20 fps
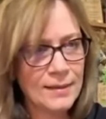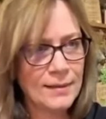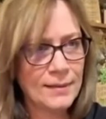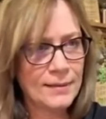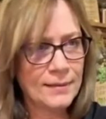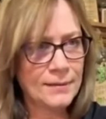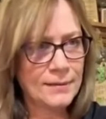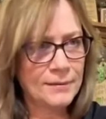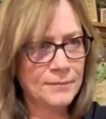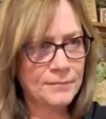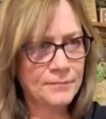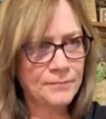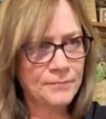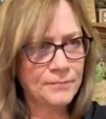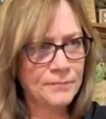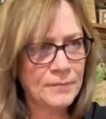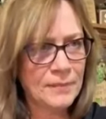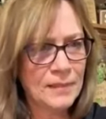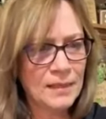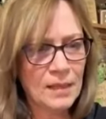
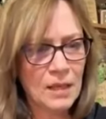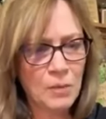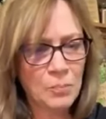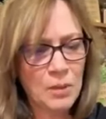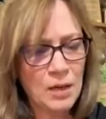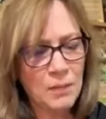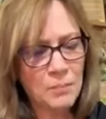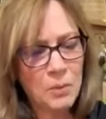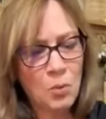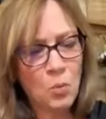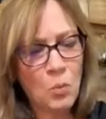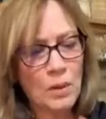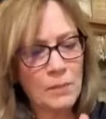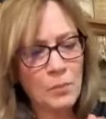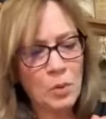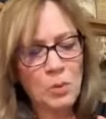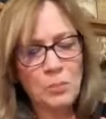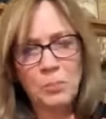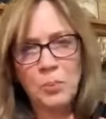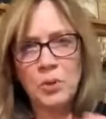um, I'll probably put
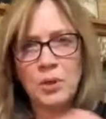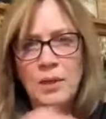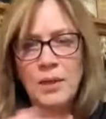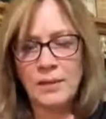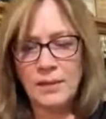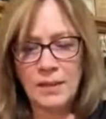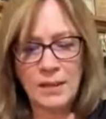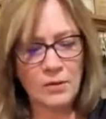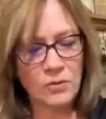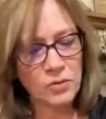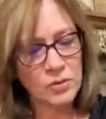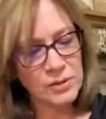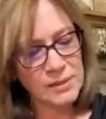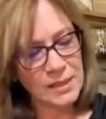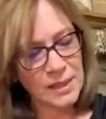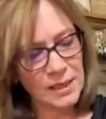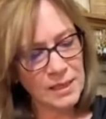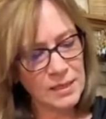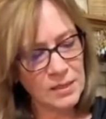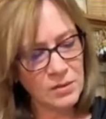one more bird on the other
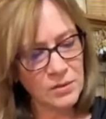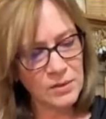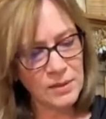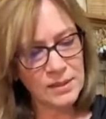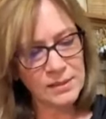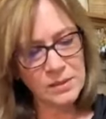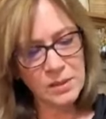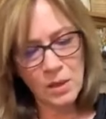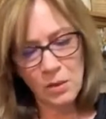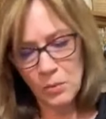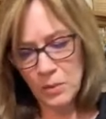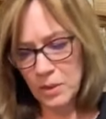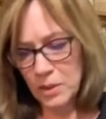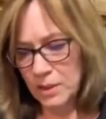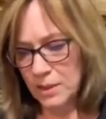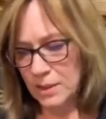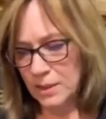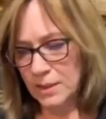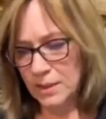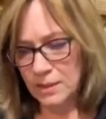side here and that's all we're
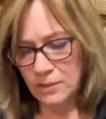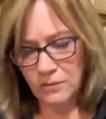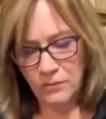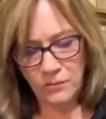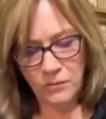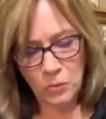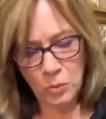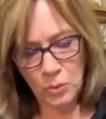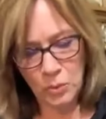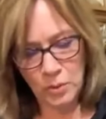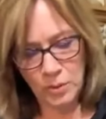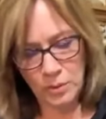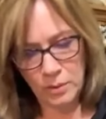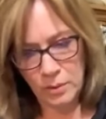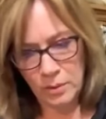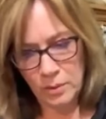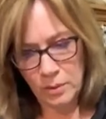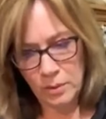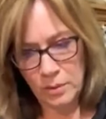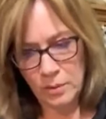gonna need
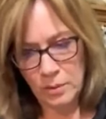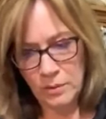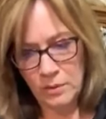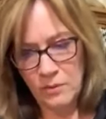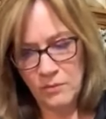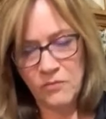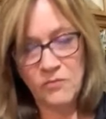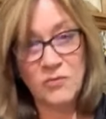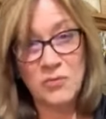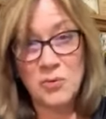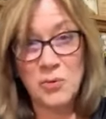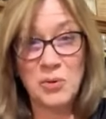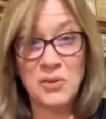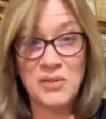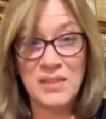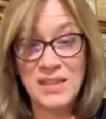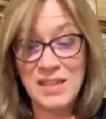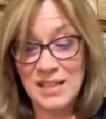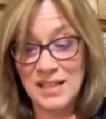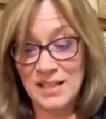for,
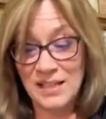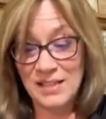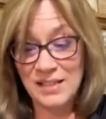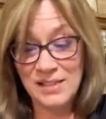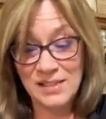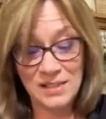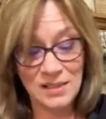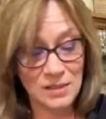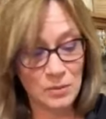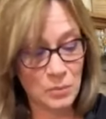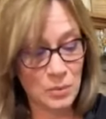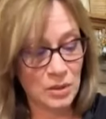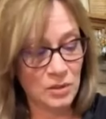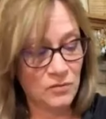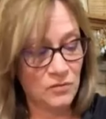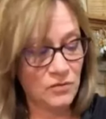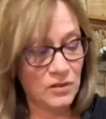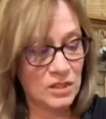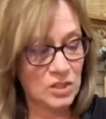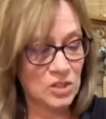for these and then we're
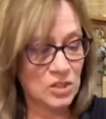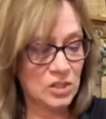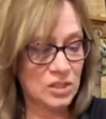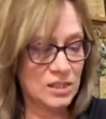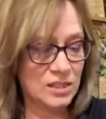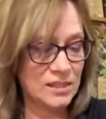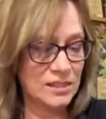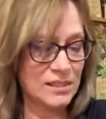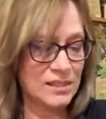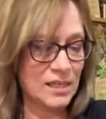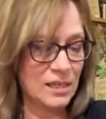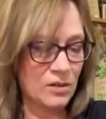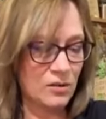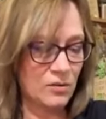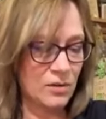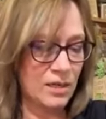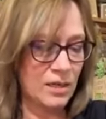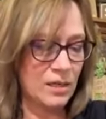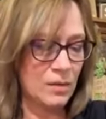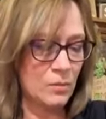gonna finish
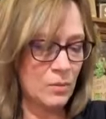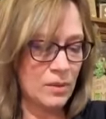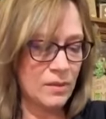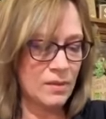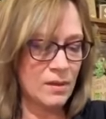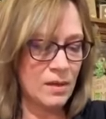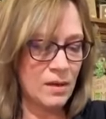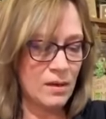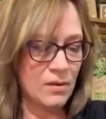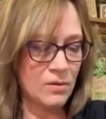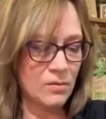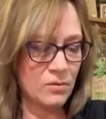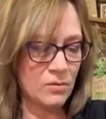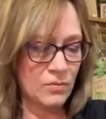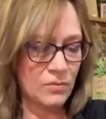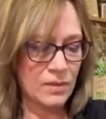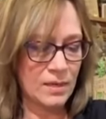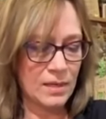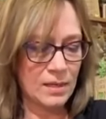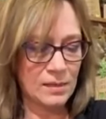decorating with
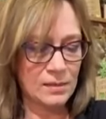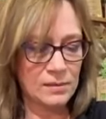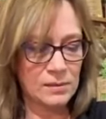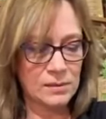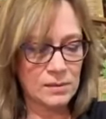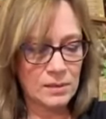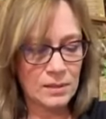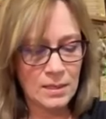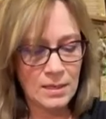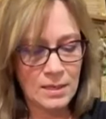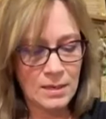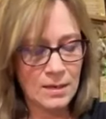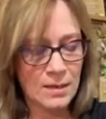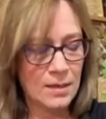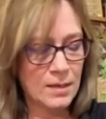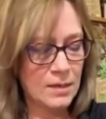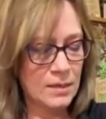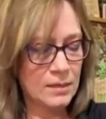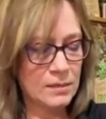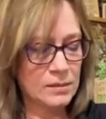other things.
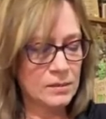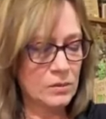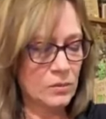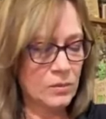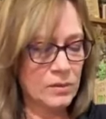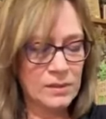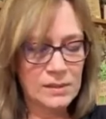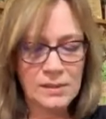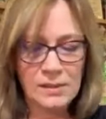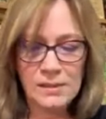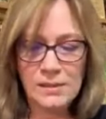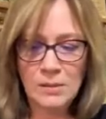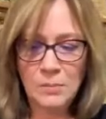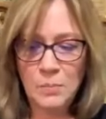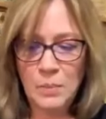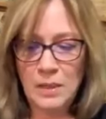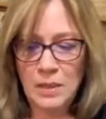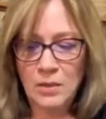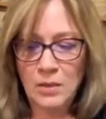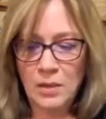So this is
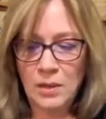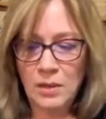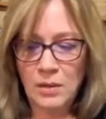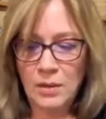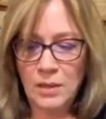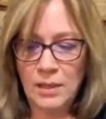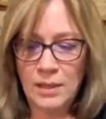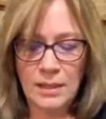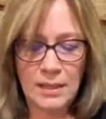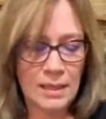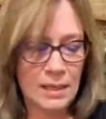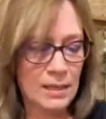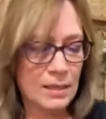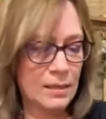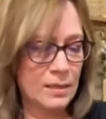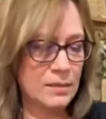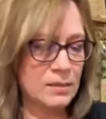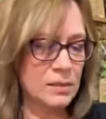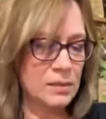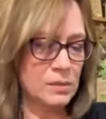a bigger area
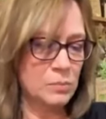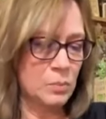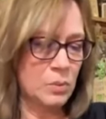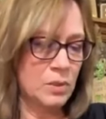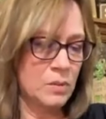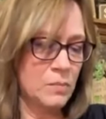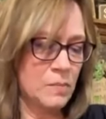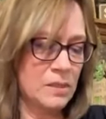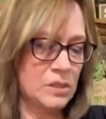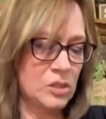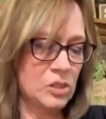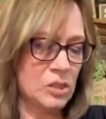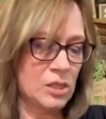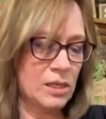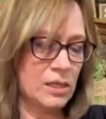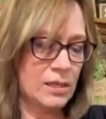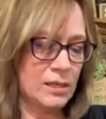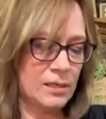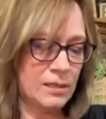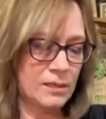again, just put a bunch
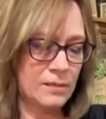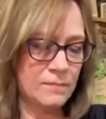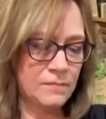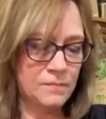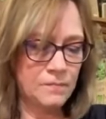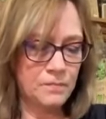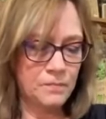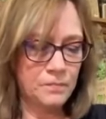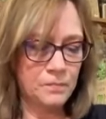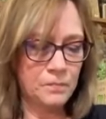on.